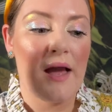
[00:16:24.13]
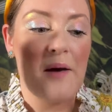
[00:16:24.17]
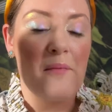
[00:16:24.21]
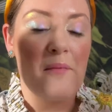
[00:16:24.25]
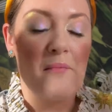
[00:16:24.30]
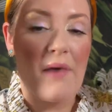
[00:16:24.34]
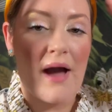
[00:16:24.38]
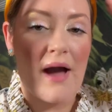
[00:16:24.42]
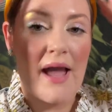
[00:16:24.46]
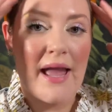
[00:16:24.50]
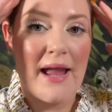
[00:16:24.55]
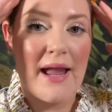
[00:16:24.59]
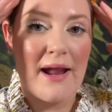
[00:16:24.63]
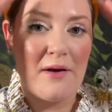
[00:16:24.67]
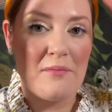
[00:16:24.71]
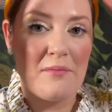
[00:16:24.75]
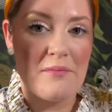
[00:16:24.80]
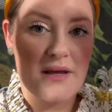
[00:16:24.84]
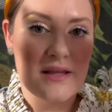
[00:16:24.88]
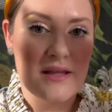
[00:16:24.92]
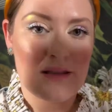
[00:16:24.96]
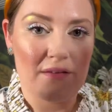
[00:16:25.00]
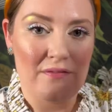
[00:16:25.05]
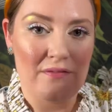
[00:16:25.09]
my hair
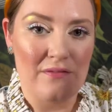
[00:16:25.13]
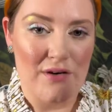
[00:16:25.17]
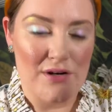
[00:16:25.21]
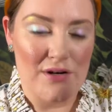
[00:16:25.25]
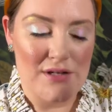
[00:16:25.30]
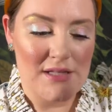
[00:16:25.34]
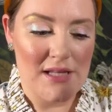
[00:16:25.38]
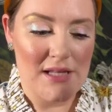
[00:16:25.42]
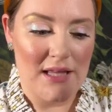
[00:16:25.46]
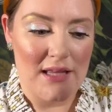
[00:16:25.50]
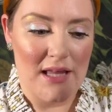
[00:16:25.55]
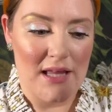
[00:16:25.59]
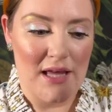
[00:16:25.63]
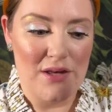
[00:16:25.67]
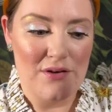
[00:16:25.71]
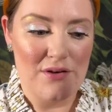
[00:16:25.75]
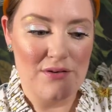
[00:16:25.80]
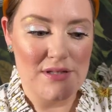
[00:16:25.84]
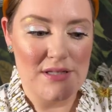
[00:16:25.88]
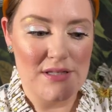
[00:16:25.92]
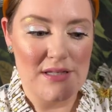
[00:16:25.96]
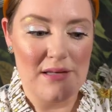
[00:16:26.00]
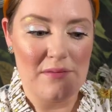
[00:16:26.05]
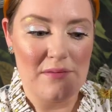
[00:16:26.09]
being the first thing that you
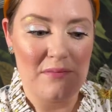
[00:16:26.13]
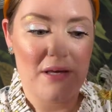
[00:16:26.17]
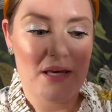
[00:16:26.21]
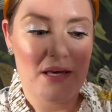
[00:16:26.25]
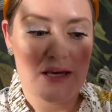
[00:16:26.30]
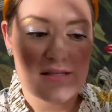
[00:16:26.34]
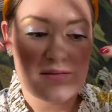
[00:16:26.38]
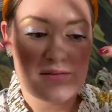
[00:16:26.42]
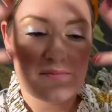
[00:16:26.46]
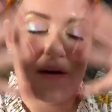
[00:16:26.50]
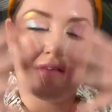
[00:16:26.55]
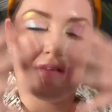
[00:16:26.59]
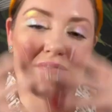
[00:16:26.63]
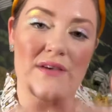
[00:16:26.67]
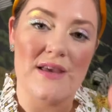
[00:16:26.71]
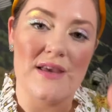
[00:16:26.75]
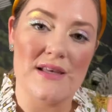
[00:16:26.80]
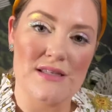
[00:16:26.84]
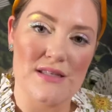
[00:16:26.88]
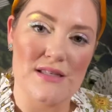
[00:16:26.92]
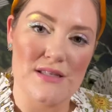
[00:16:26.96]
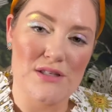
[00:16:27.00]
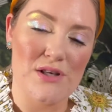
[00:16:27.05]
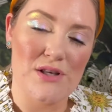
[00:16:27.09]
see because my
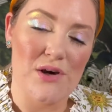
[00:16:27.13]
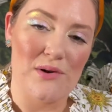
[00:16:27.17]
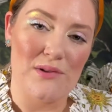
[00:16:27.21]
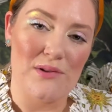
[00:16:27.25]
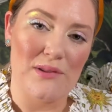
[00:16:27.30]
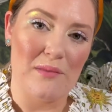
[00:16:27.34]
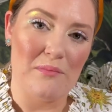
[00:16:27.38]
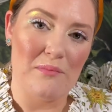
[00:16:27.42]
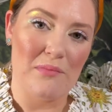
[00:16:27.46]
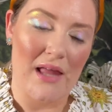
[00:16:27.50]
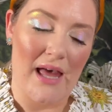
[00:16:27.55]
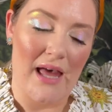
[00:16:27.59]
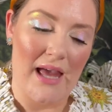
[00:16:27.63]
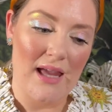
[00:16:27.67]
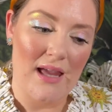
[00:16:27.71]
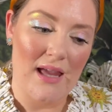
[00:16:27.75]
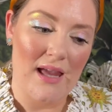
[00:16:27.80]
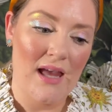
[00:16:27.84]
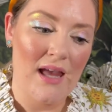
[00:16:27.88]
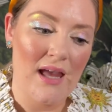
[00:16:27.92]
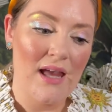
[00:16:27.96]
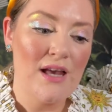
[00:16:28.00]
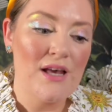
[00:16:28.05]
face is totally blank.